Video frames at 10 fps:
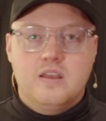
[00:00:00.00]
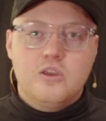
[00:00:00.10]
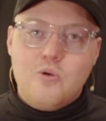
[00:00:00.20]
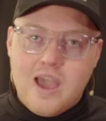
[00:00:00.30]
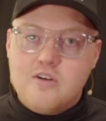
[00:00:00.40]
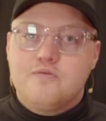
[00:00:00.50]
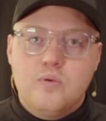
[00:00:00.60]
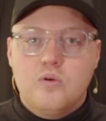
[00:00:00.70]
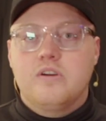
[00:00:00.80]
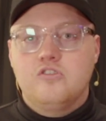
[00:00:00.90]
you have
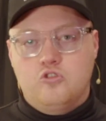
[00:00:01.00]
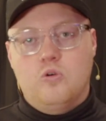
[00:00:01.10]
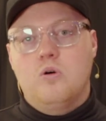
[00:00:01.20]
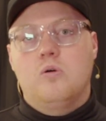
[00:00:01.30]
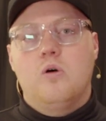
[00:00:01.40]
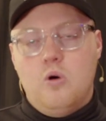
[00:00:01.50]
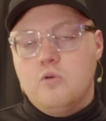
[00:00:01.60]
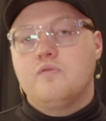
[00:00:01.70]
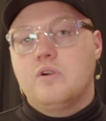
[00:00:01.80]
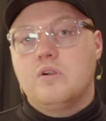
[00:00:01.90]
full control
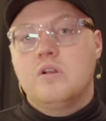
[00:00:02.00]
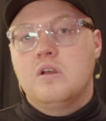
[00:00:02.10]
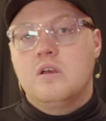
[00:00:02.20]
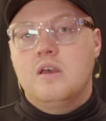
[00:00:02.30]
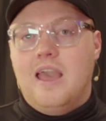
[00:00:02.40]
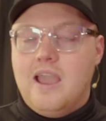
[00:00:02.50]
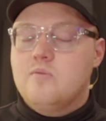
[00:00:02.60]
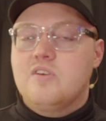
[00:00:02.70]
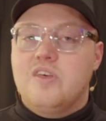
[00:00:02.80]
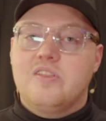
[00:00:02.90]
over
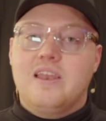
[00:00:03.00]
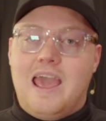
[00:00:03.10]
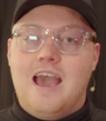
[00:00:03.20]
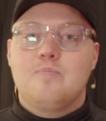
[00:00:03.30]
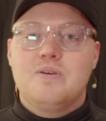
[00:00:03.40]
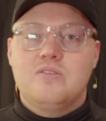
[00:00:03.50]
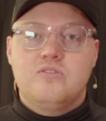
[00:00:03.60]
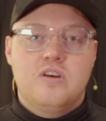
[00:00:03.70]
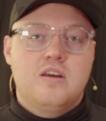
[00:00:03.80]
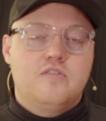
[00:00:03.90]
everything that
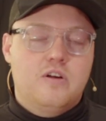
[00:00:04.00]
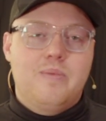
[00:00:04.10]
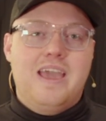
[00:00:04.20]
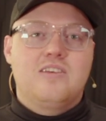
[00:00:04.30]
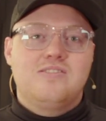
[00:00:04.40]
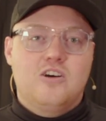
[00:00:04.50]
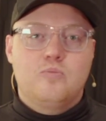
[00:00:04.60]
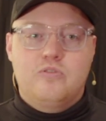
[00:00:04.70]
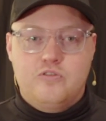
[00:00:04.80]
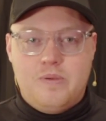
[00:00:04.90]
happens from a
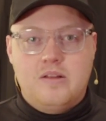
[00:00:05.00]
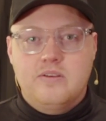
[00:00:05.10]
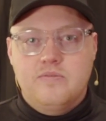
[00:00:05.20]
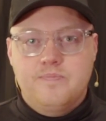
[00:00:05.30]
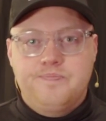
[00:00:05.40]
sound perspective.